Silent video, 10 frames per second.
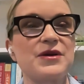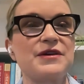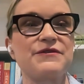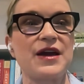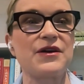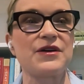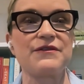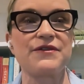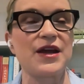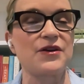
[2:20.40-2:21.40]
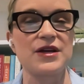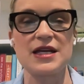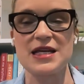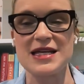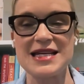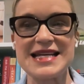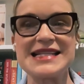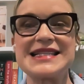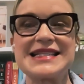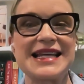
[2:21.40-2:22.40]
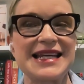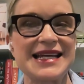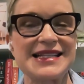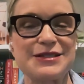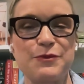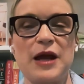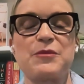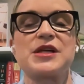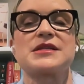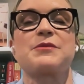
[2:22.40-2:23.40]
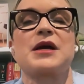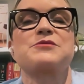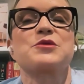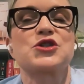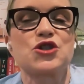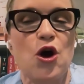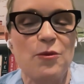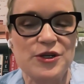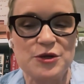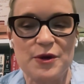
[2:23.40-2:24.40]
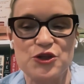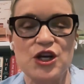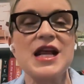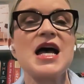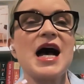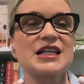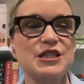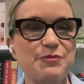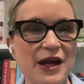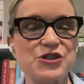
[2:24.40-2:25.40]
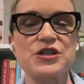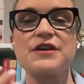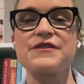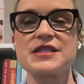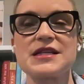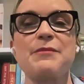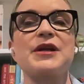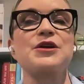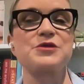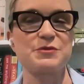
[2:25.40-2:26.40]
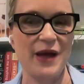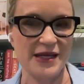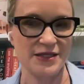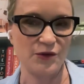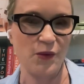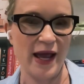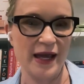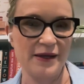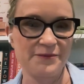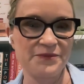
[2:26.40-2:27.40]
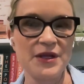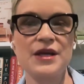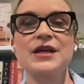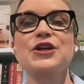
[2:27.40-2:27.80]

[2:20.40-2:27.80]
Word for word: very, very insidious, right? Because it comes with so much emotion, especially if it's somebody who's passed away, mm-hmm.